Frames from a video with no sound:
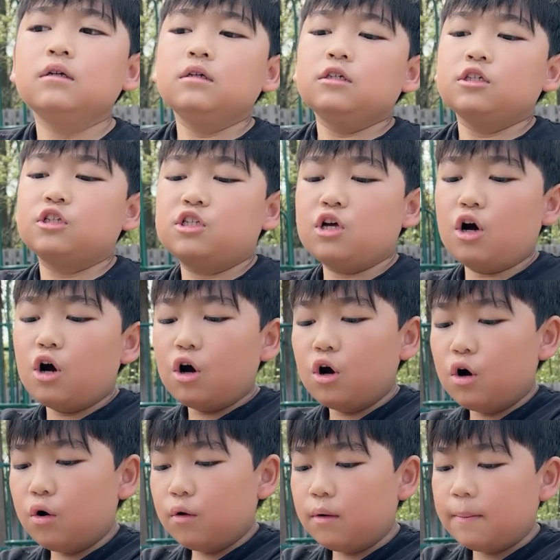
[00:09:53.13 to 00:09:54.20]

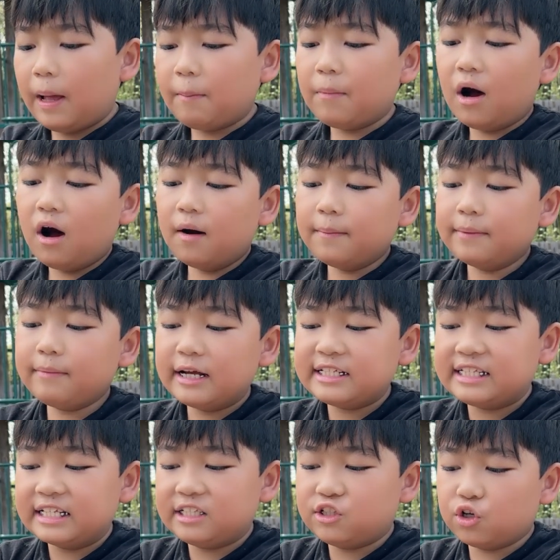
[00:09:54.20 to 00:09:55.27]
So my mom and my
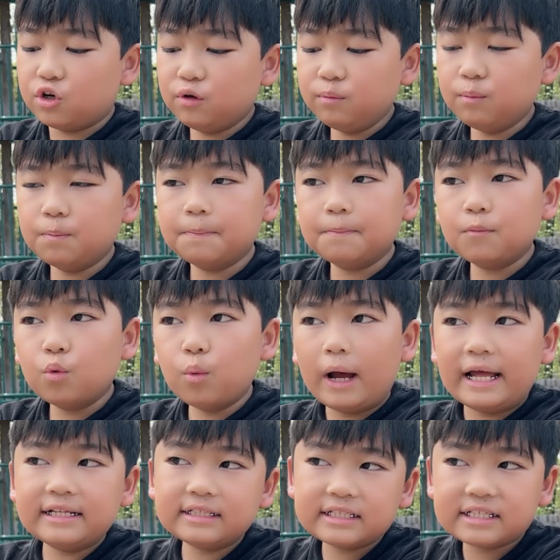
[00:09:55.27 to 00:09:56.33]
sister
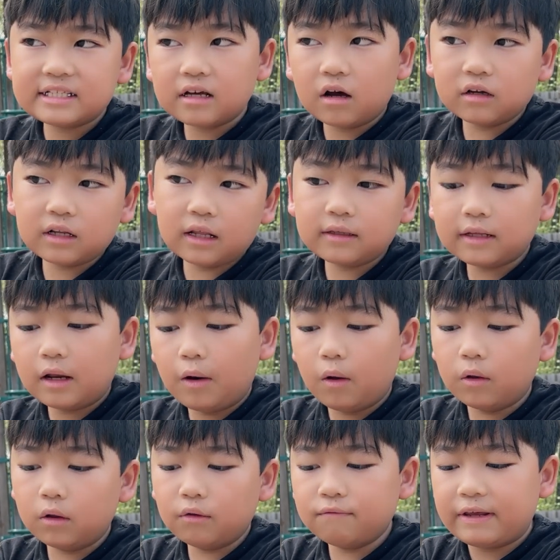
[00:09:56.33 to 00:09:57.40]
went on a
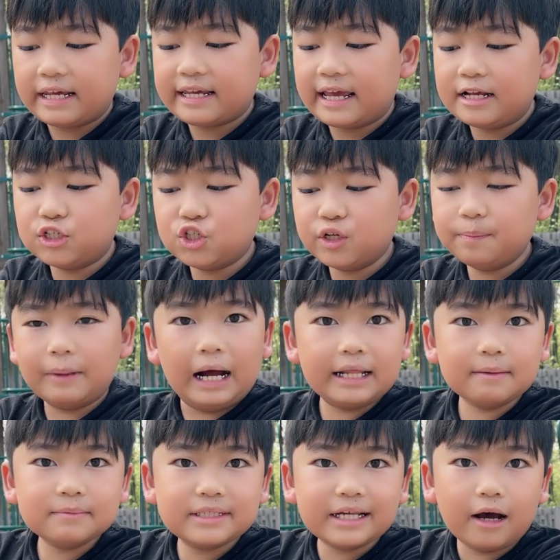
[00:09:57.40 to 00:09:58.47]
little vacation by
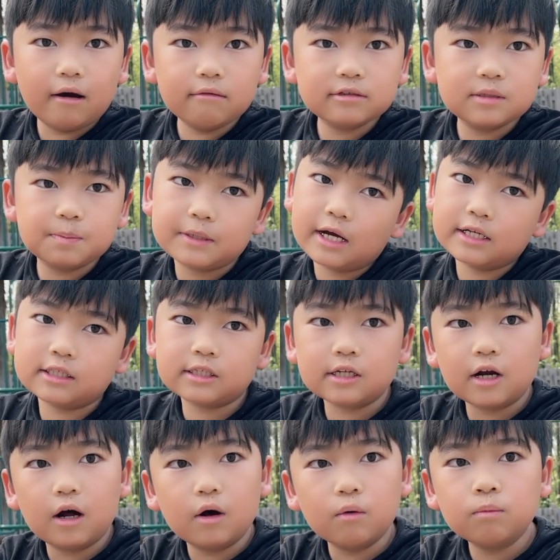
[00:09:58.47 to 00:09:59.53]
themselves because, you
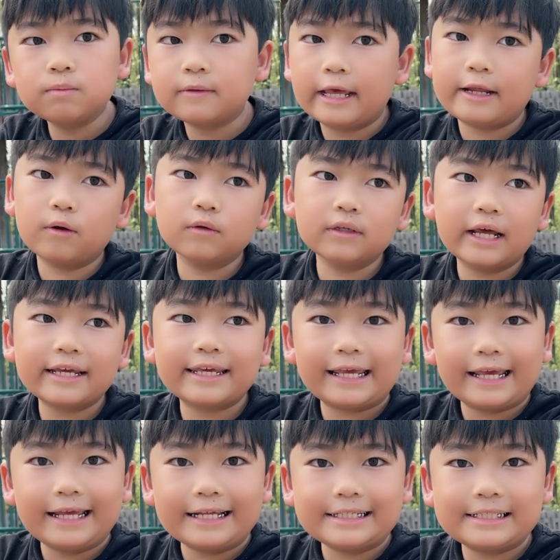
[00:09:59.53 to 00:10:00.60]
know, they don't like
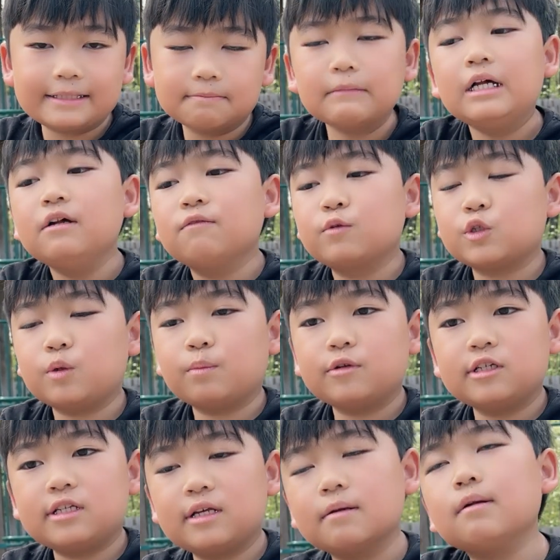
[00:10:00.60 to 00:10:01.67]
kids for some
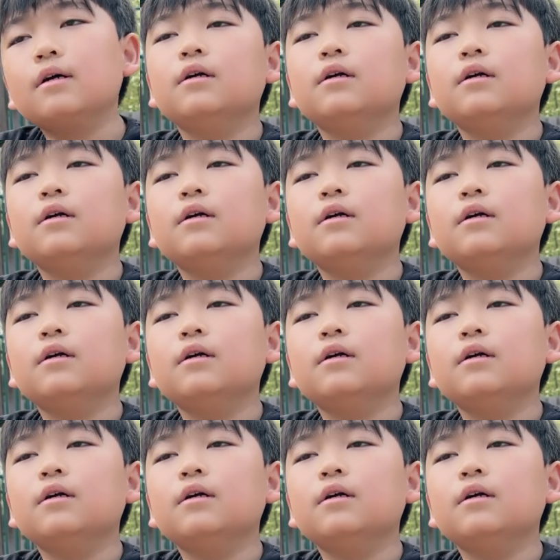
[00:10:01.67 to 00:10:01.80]
reason.